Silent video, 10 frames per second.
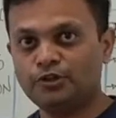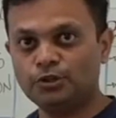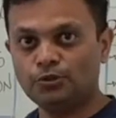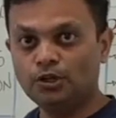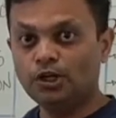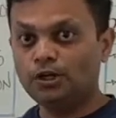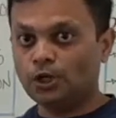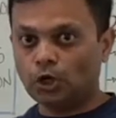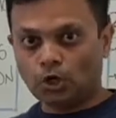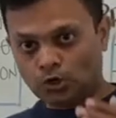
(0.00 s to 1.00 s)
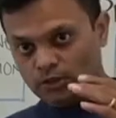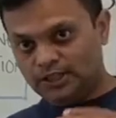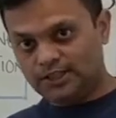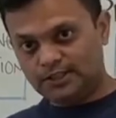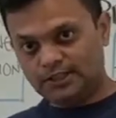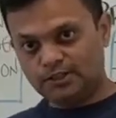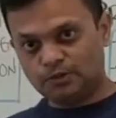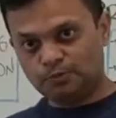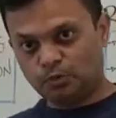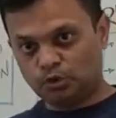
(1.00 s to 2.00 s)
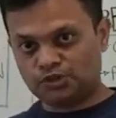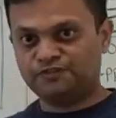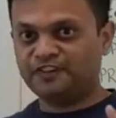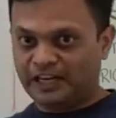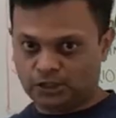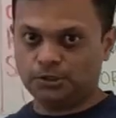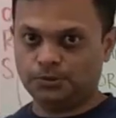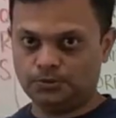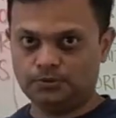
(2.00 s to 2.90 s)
you, not only post facto